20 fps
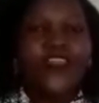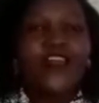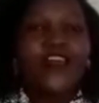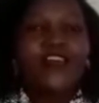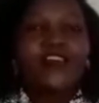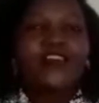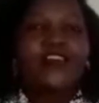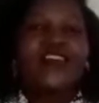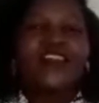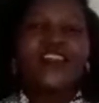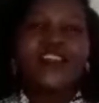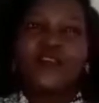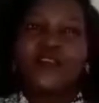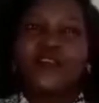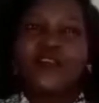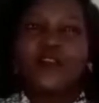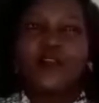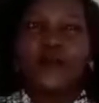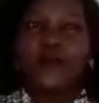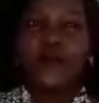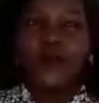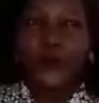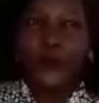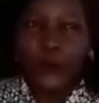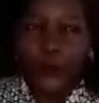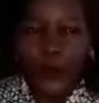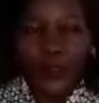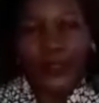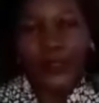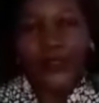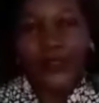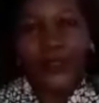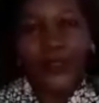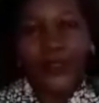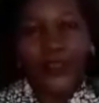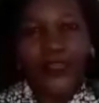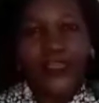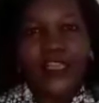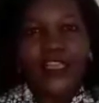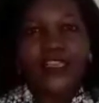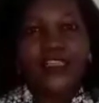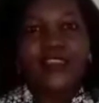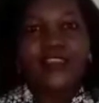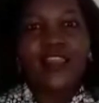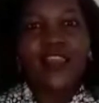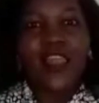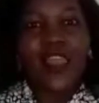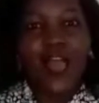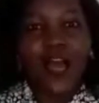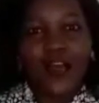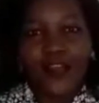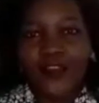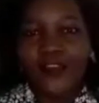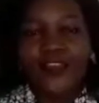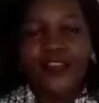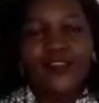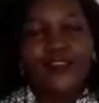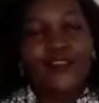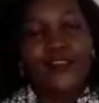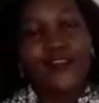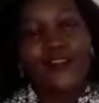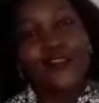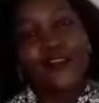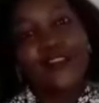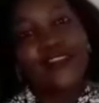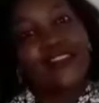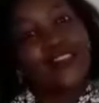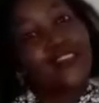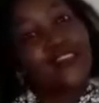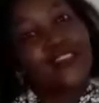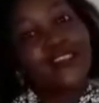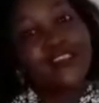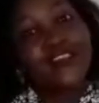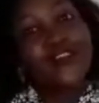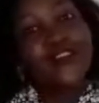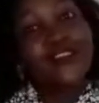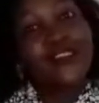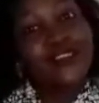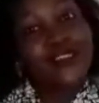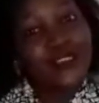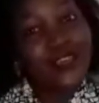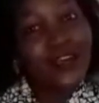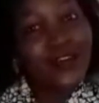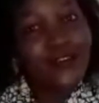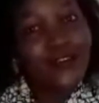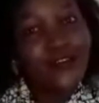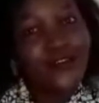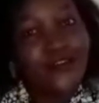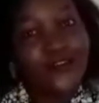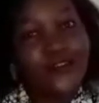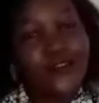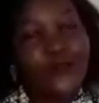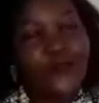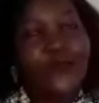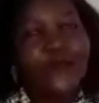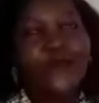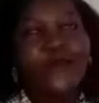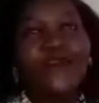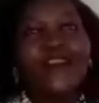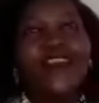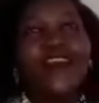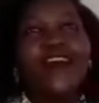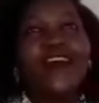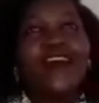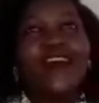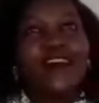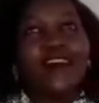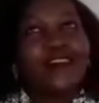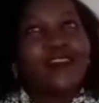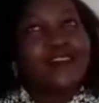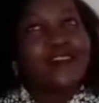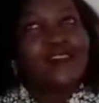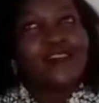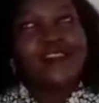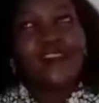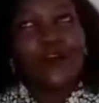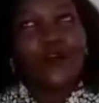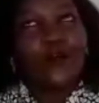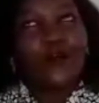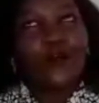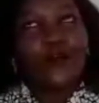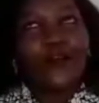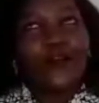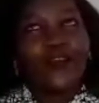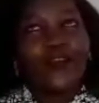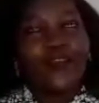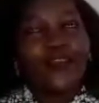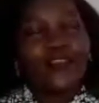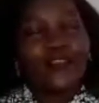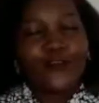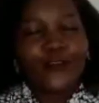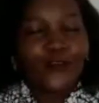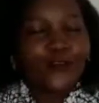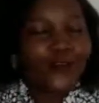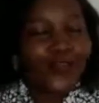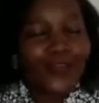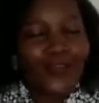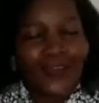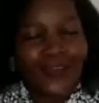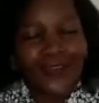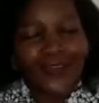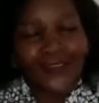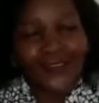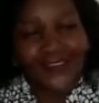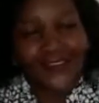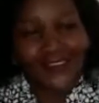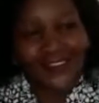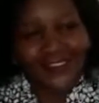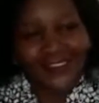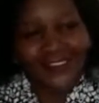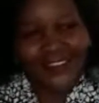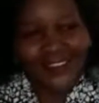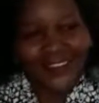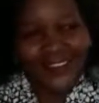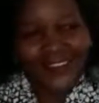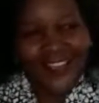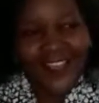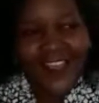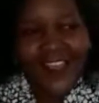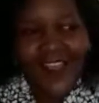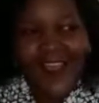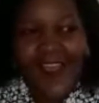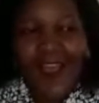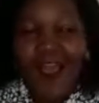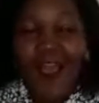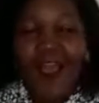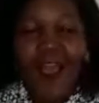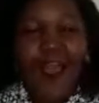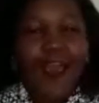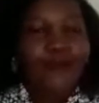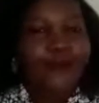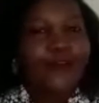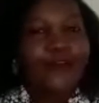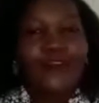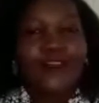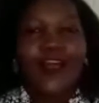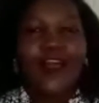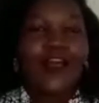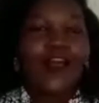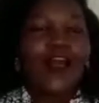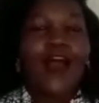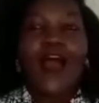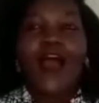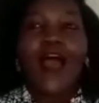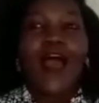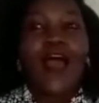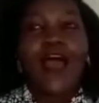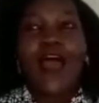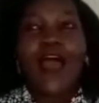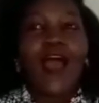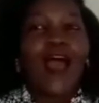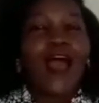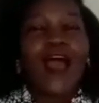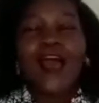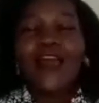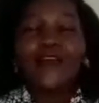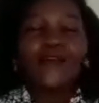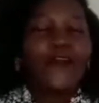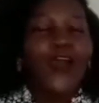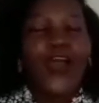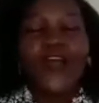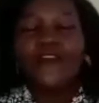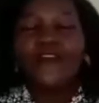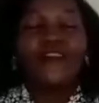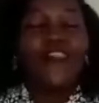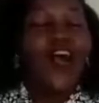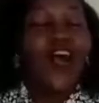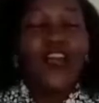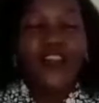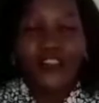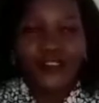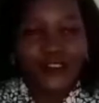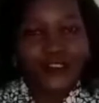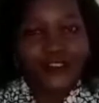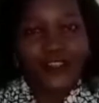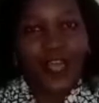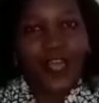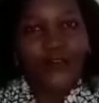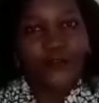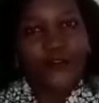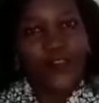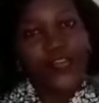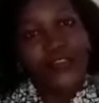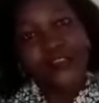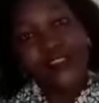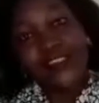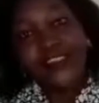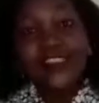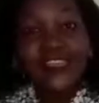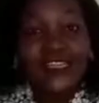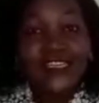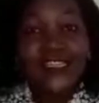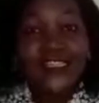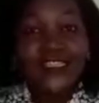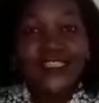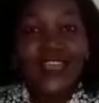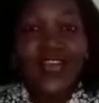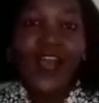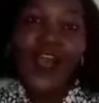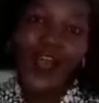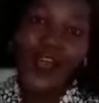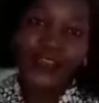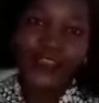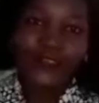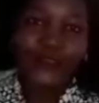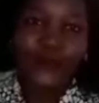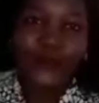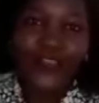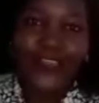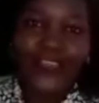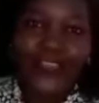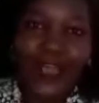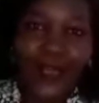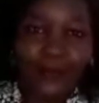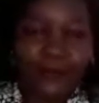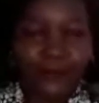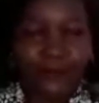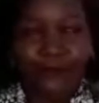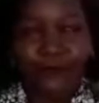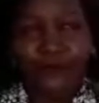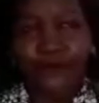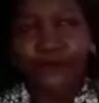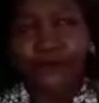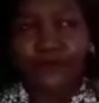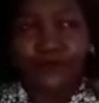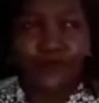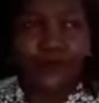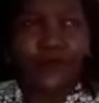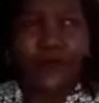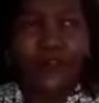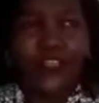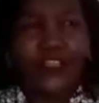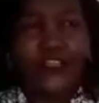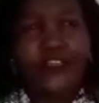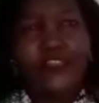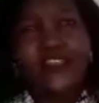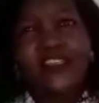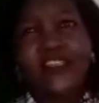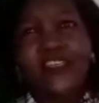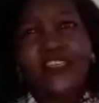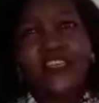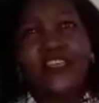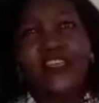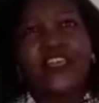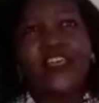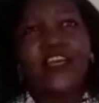So lesson number 1 is learn to do things yourself. So you guys, I've learned things the hard way. You see,